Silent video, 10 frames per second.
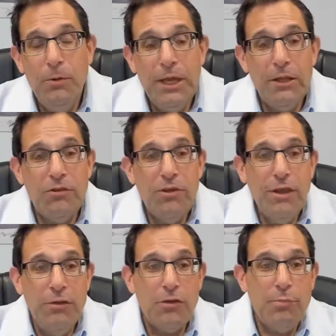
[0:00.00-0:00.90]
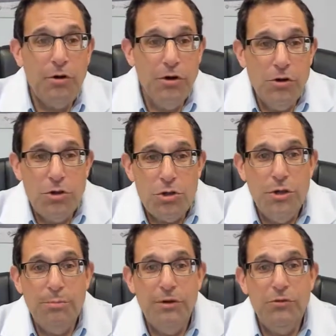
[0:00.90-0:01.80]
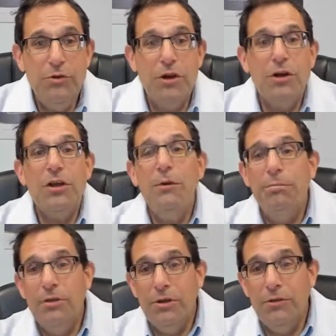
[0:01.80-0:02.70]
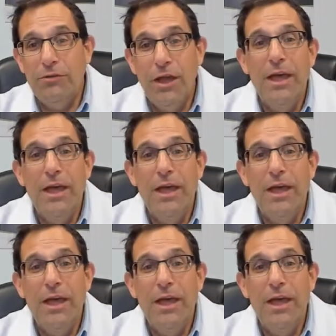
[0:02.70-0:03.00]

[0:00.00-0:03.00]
could say this partnership between our companies